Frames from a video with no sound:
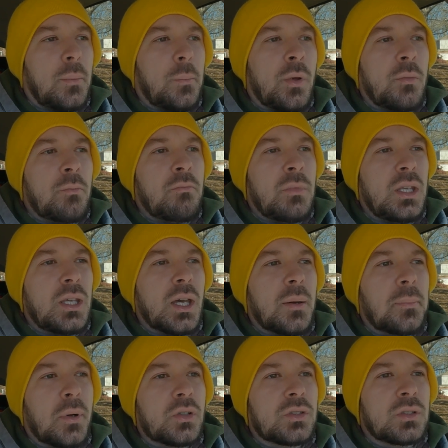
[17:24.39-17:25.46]
but me, I
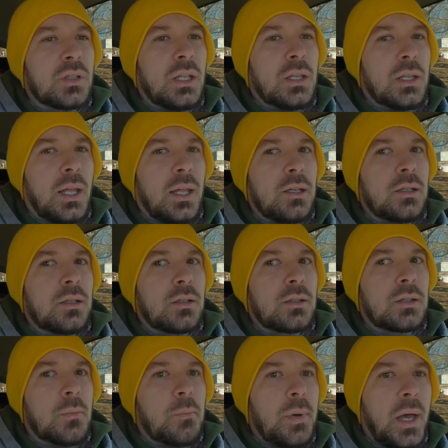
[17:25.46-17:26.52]
personally like
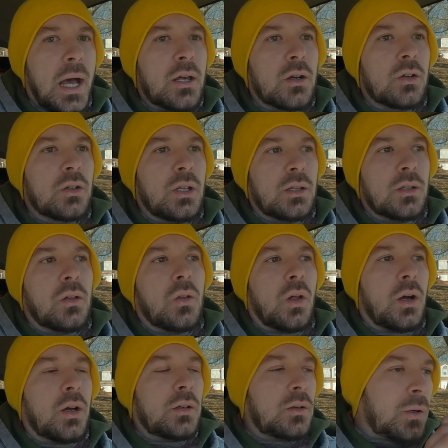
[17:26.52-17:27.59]
the pattern in the
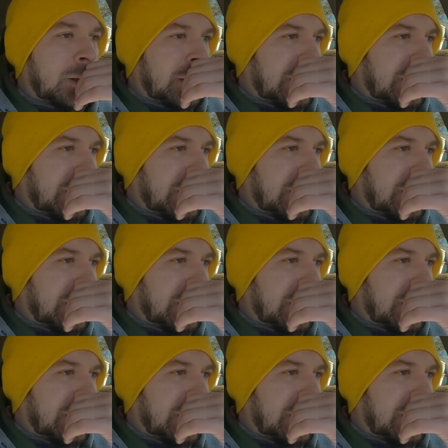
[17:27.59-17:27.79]
lawn.